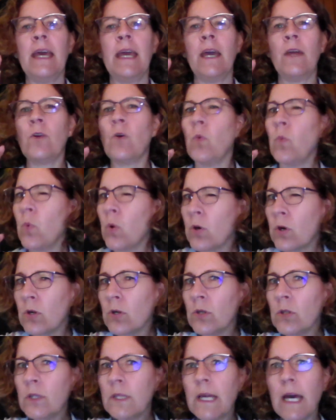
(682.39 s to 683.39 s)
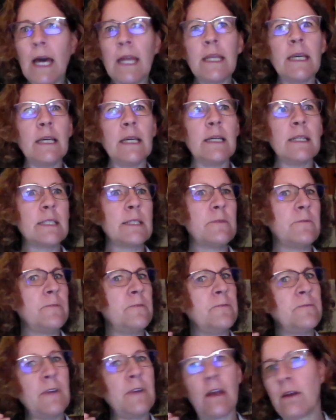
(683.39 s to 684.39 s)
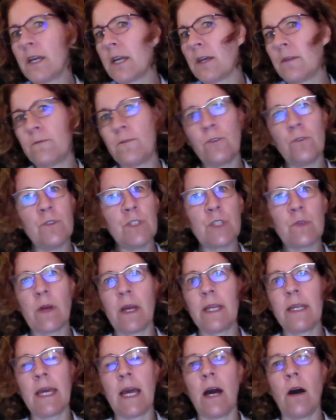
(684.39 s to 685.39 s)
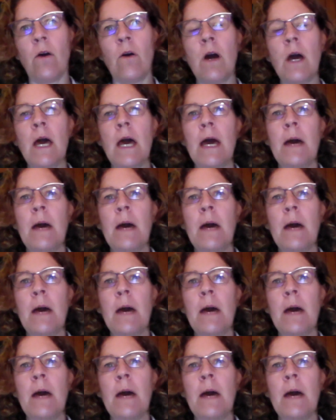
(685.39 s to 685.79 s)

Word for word: in a world that is very confused right now